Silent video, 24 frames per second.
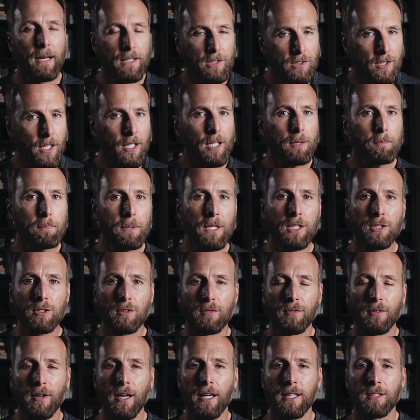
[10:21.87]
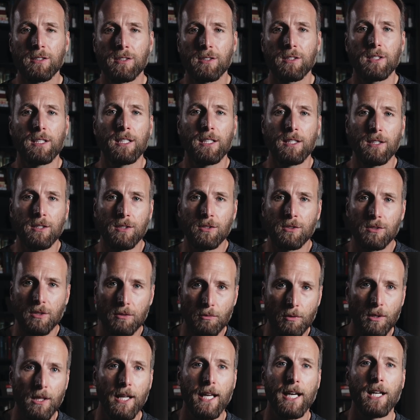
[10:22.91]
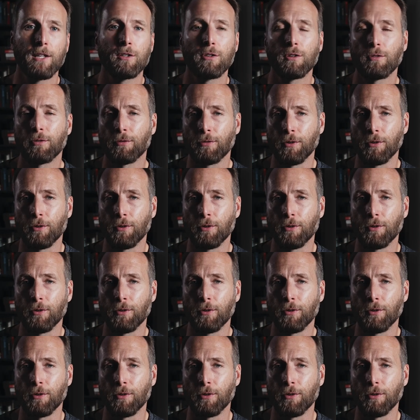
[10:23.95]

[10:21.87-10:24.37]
My second piece of advice is related to the